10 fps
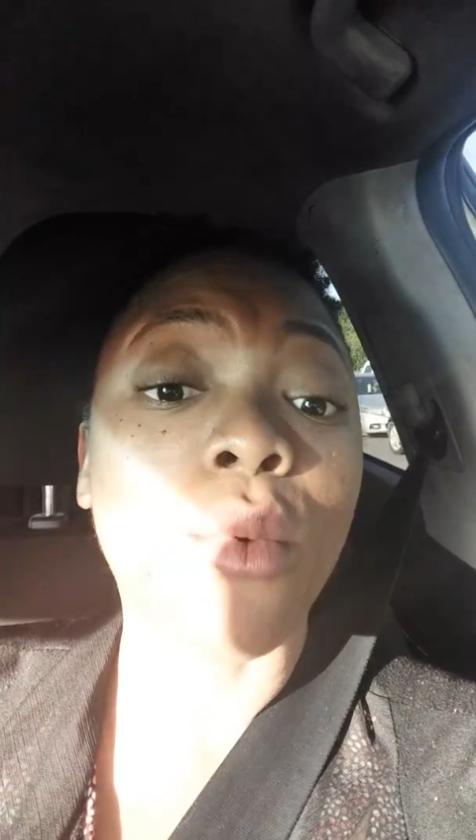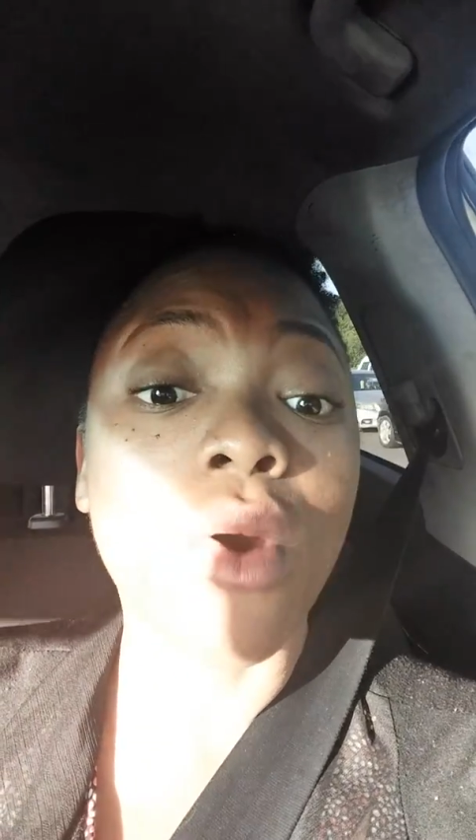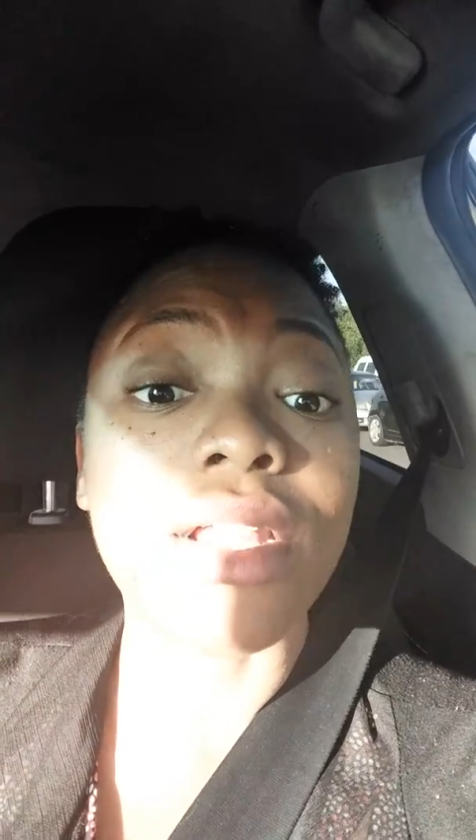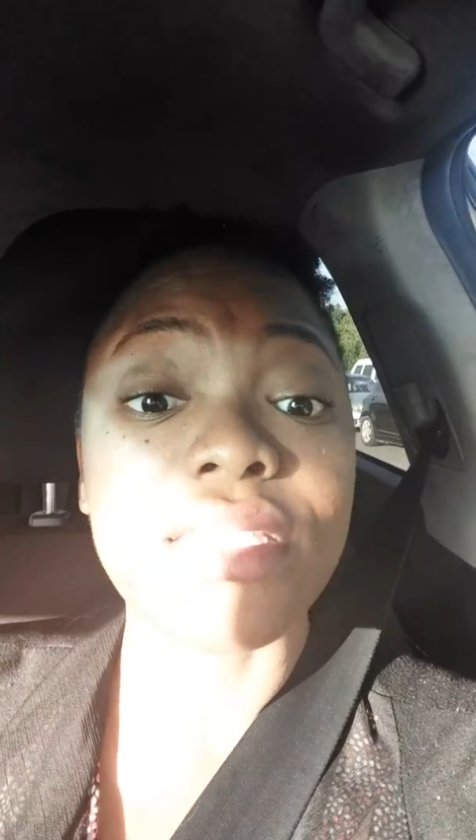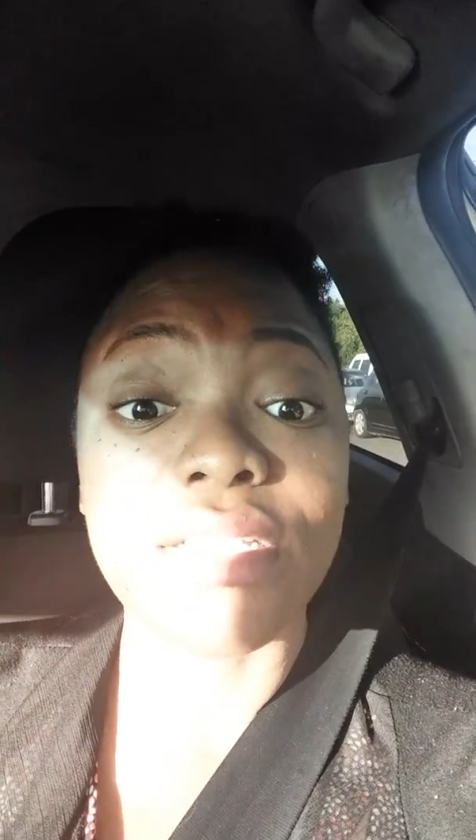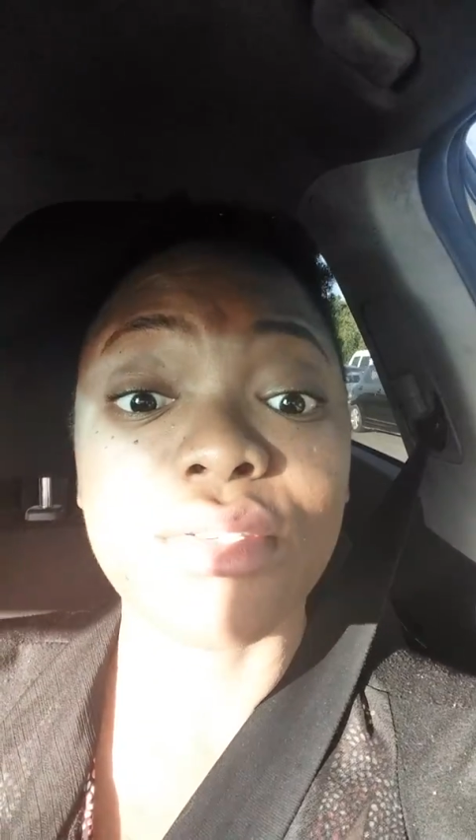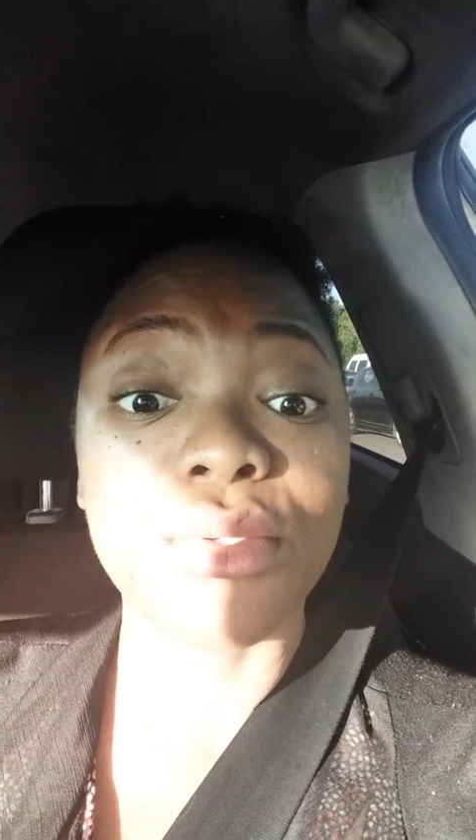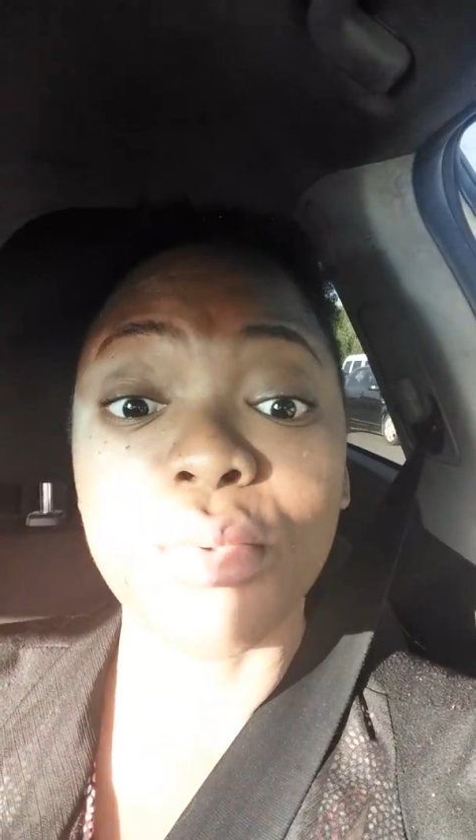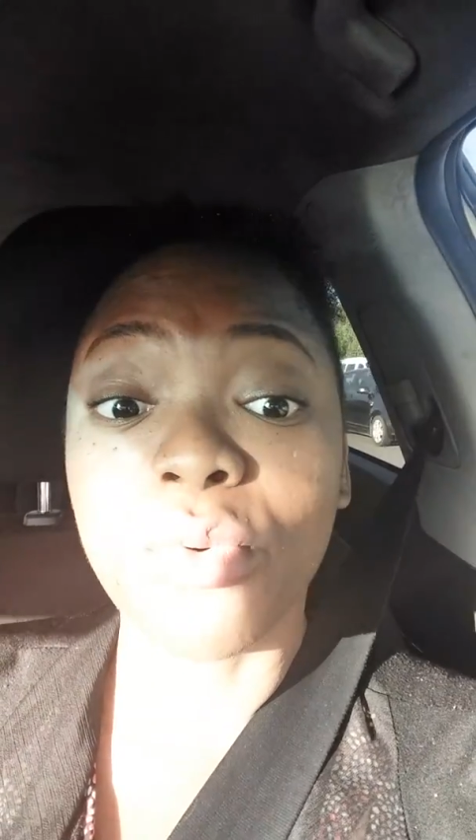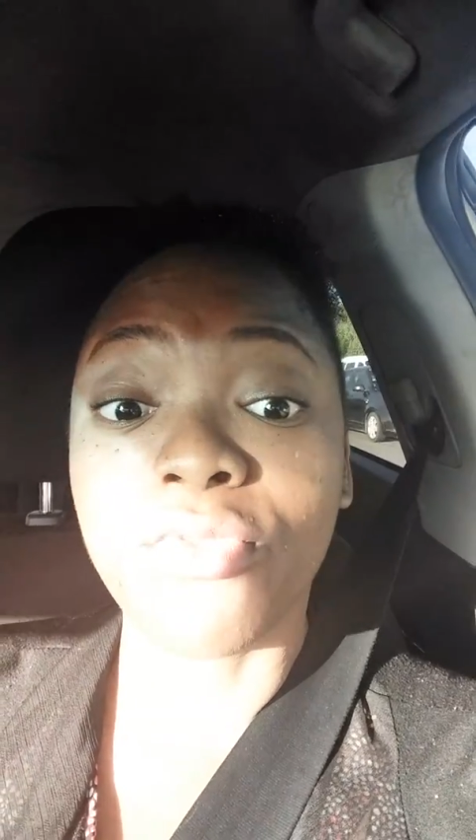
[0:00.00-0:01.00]
wanted to
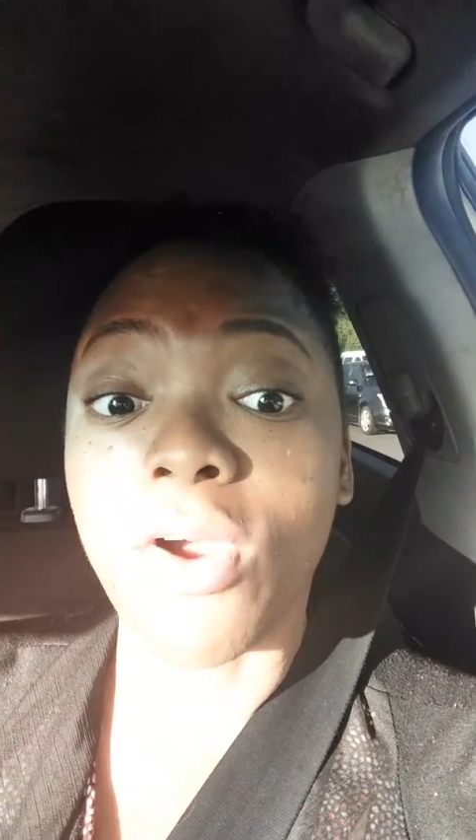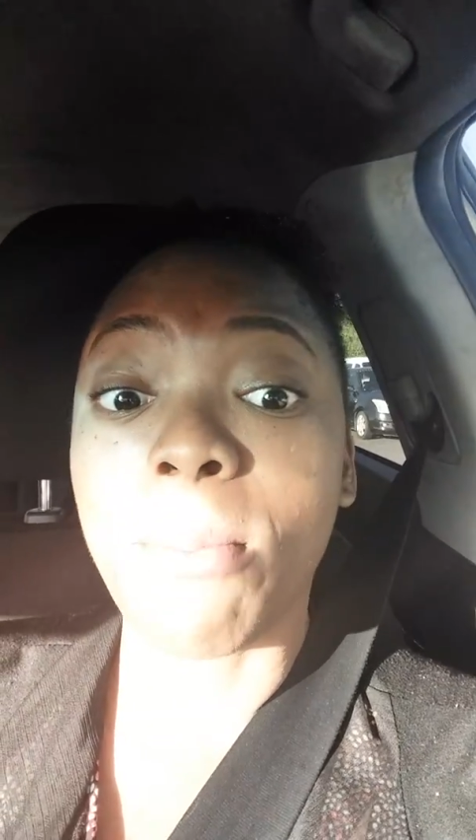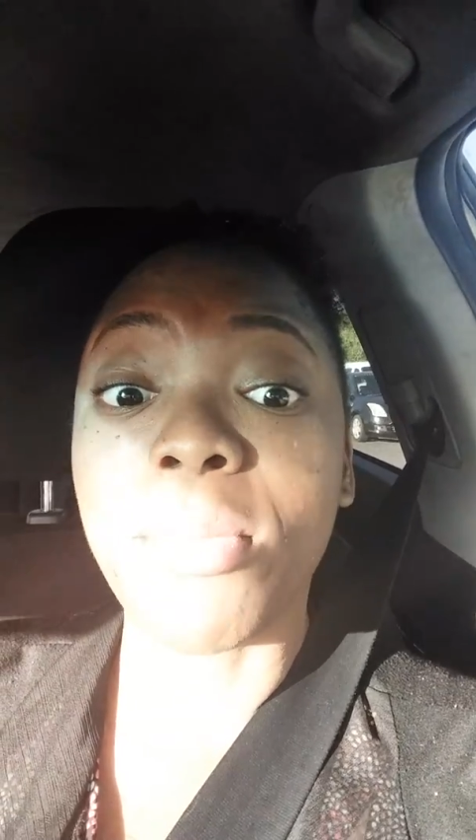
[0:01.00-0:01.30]
do from